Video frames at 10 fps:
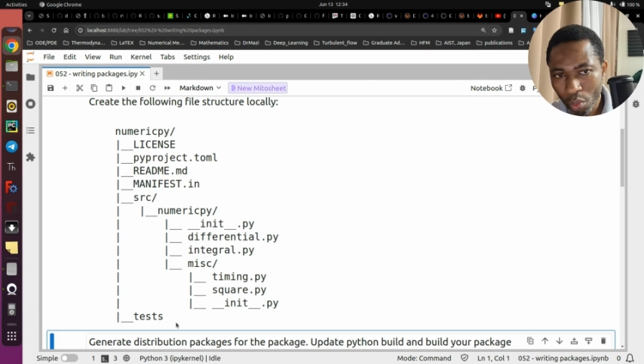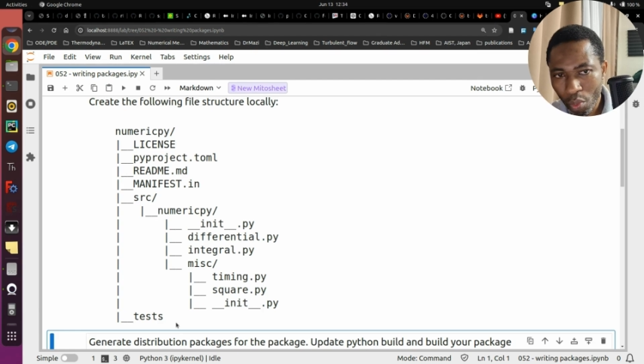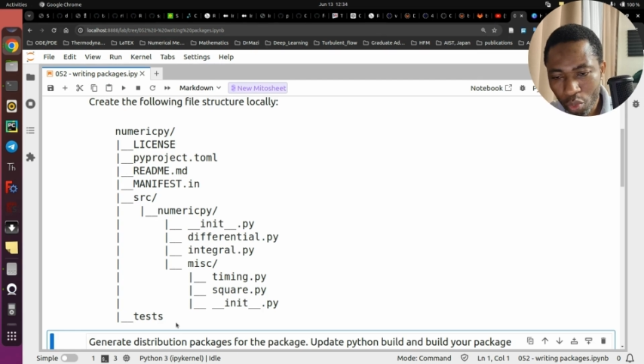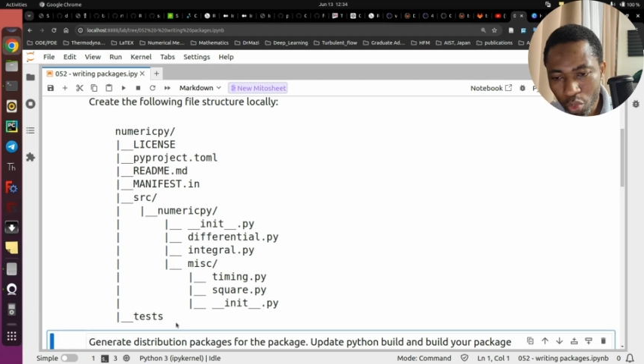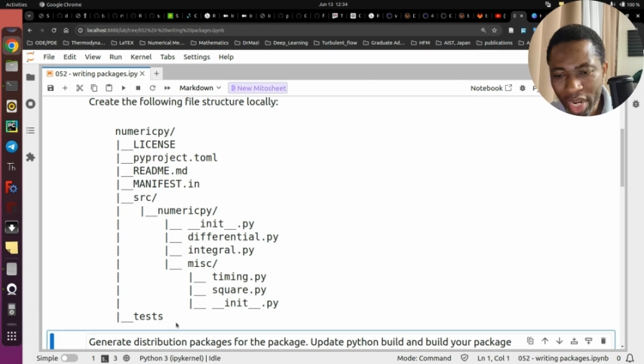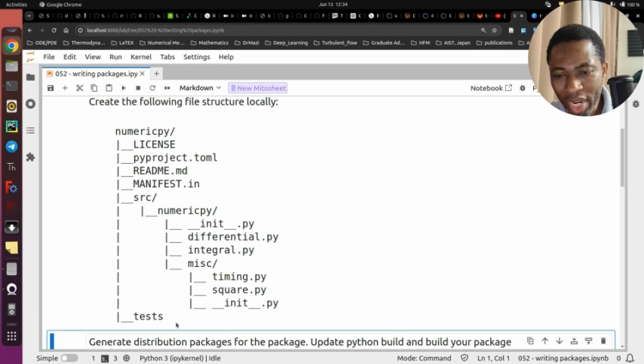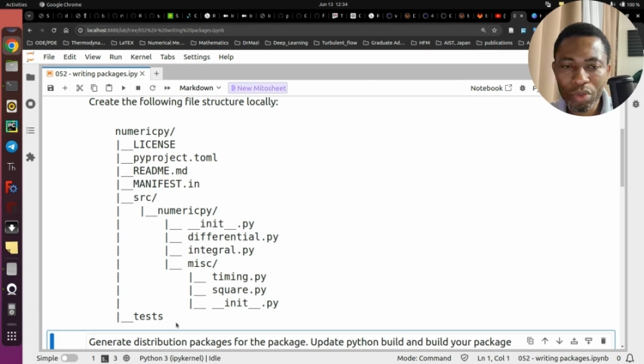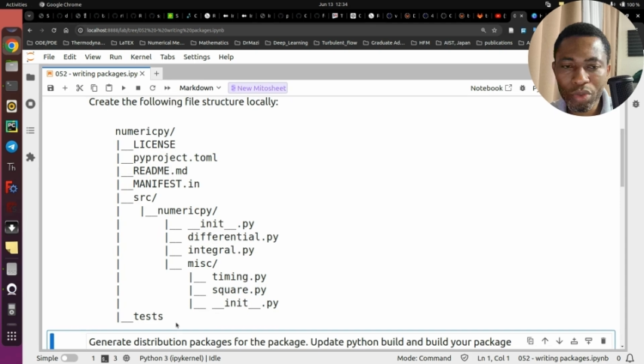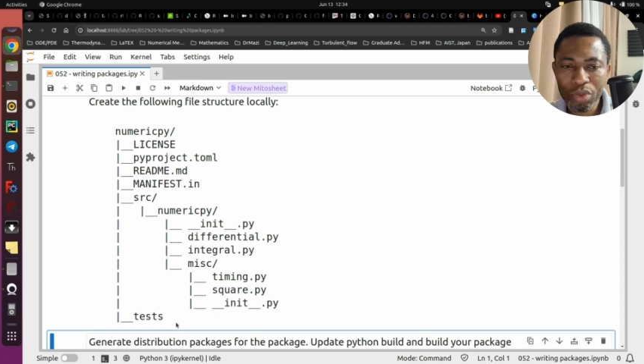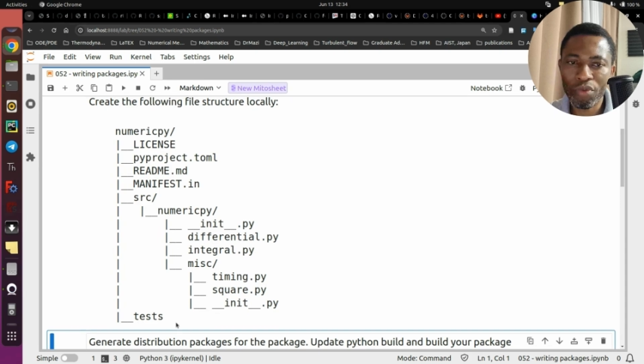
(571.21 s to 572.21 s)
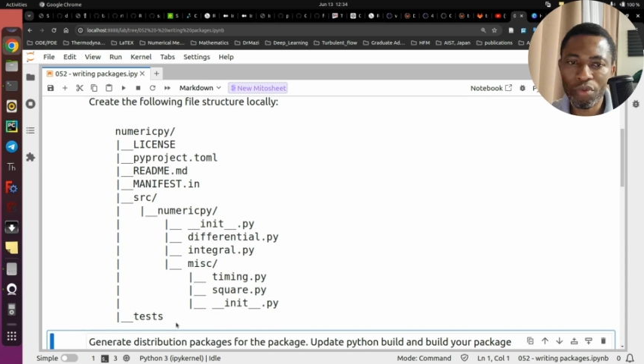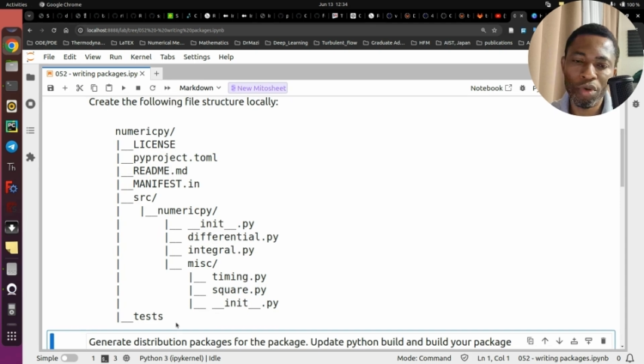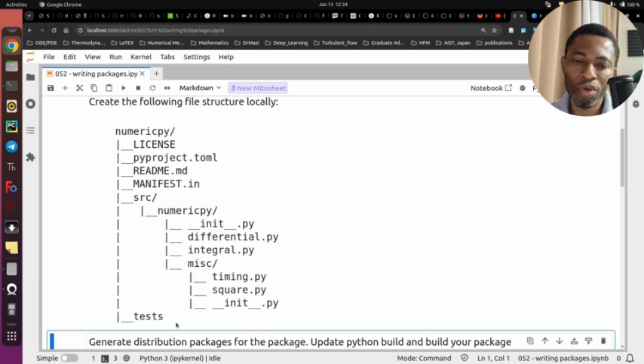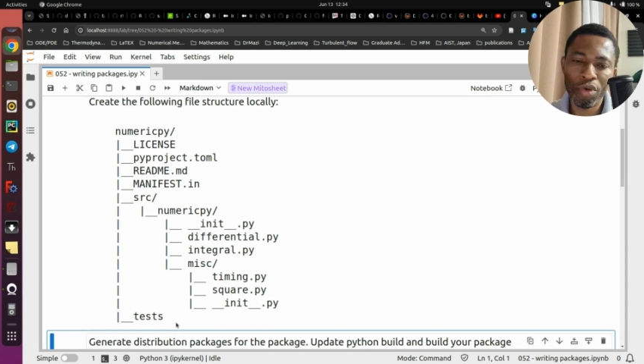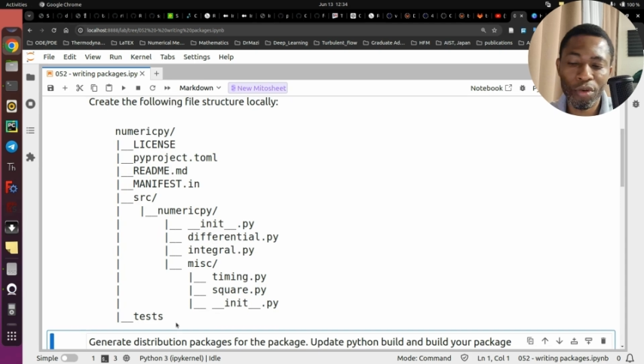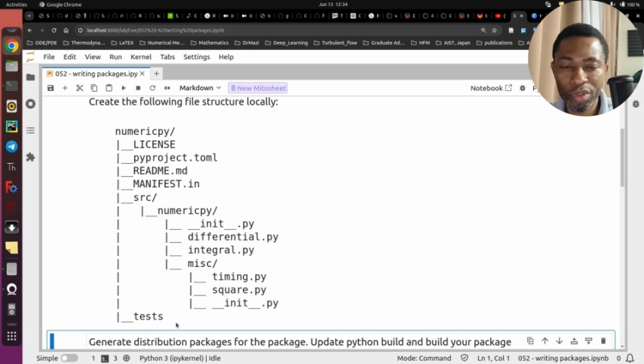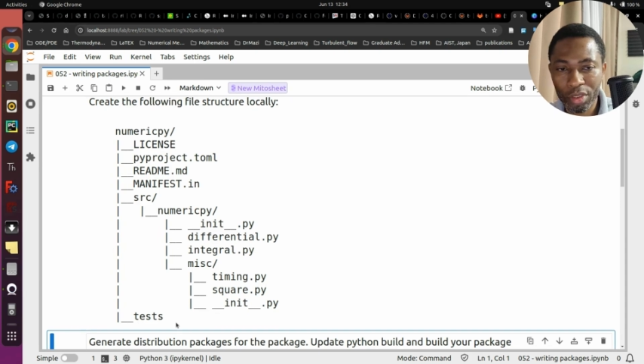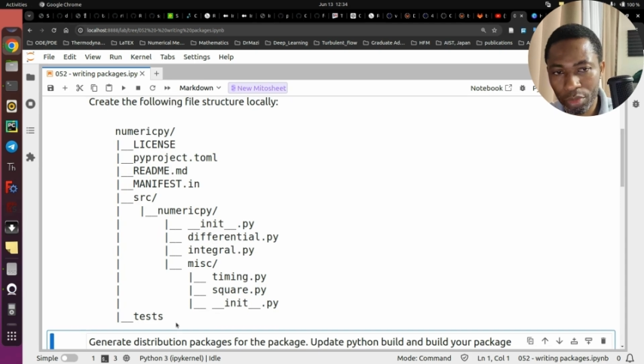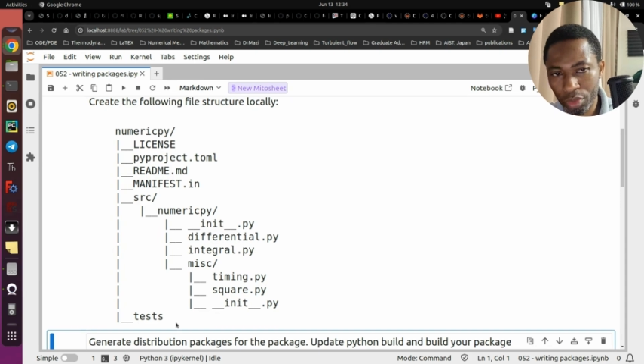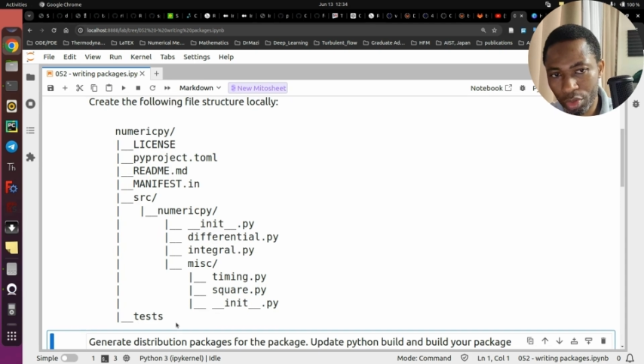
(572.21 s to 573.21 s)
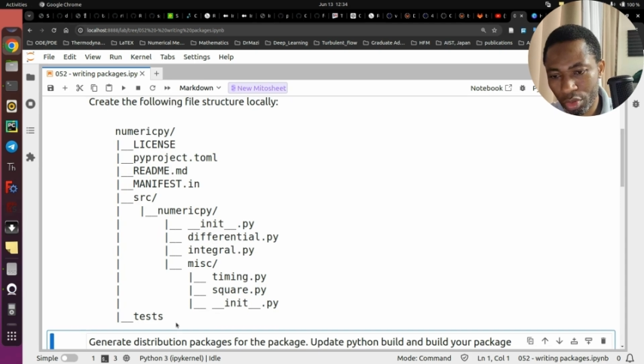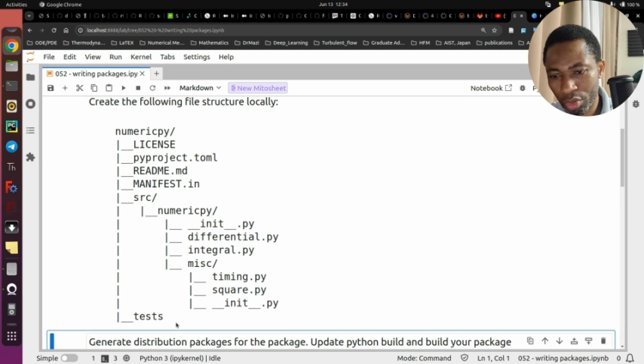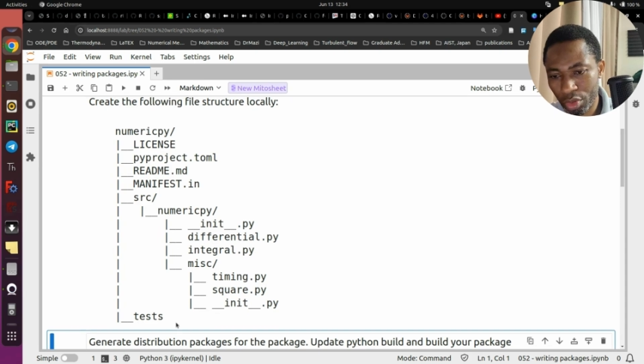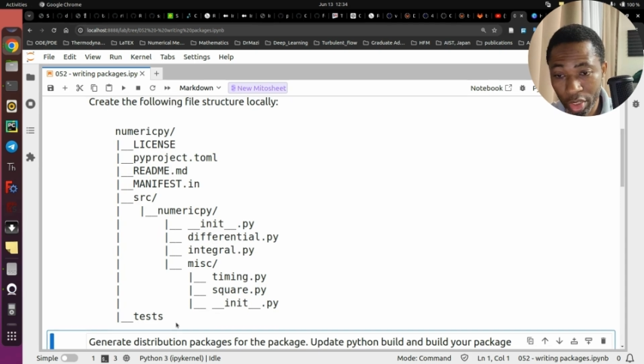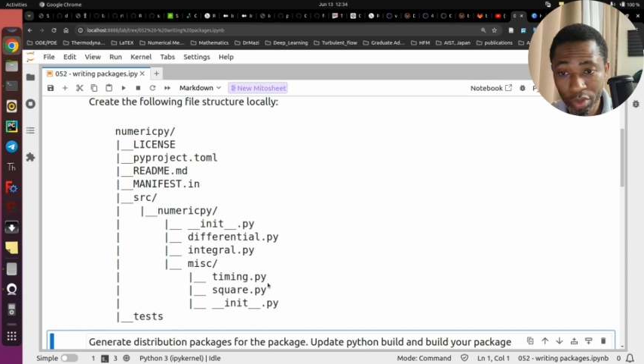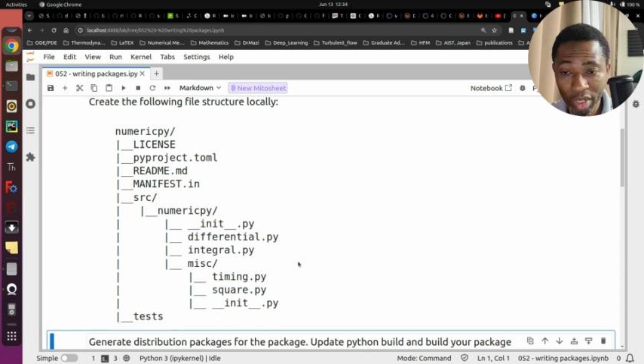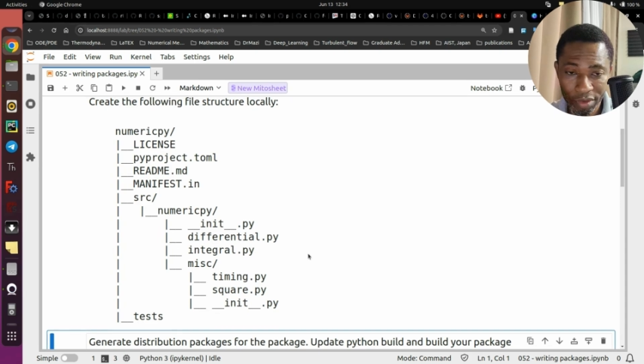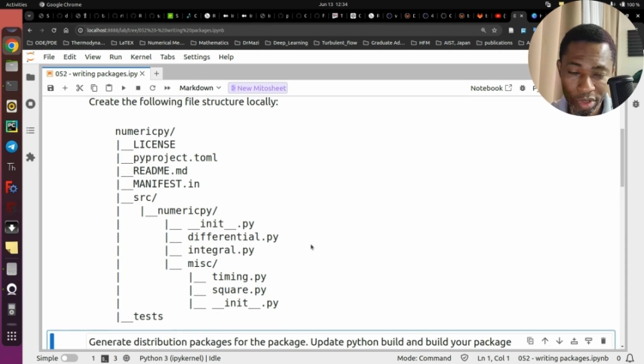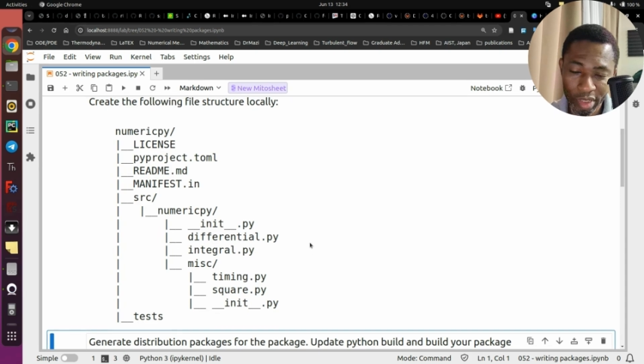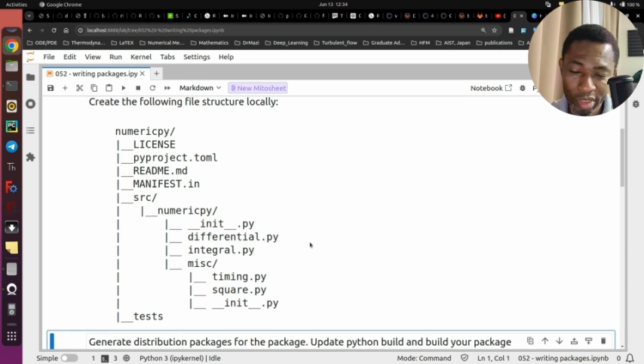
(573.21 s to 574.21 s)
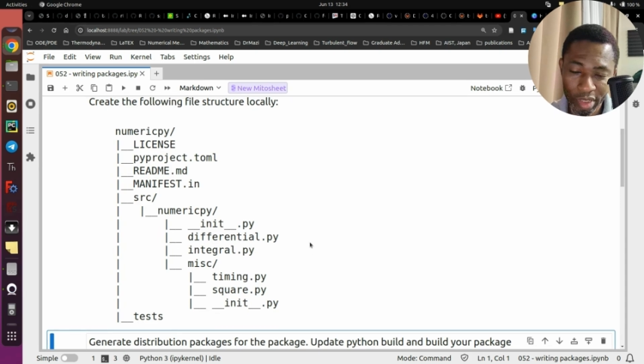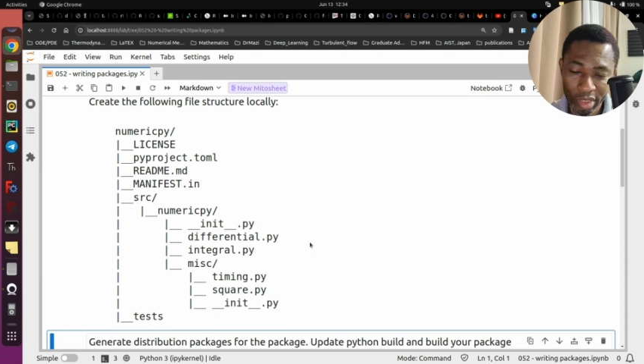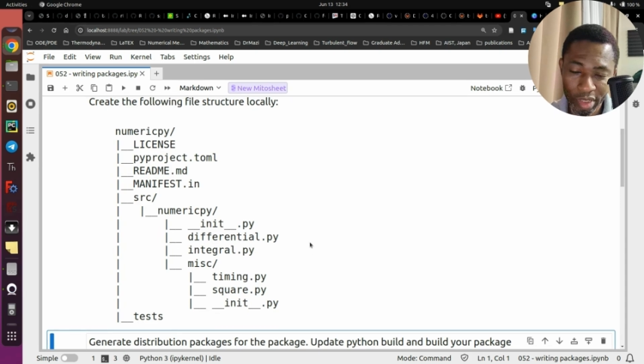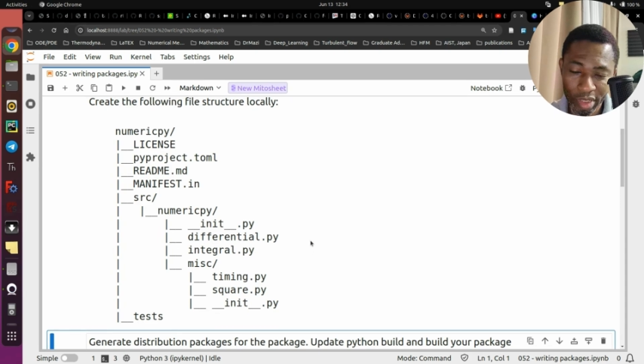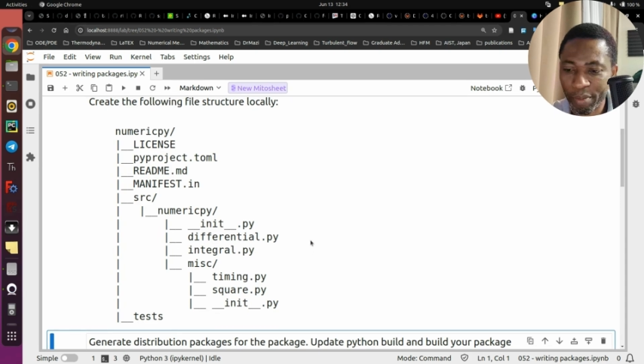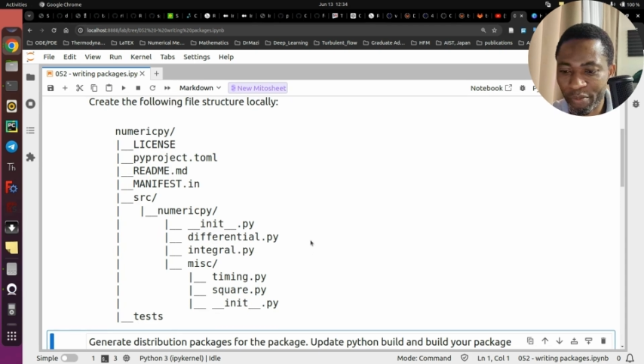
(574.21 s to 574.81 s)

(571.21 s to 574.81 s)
where to look for each of these modules when you have created your Python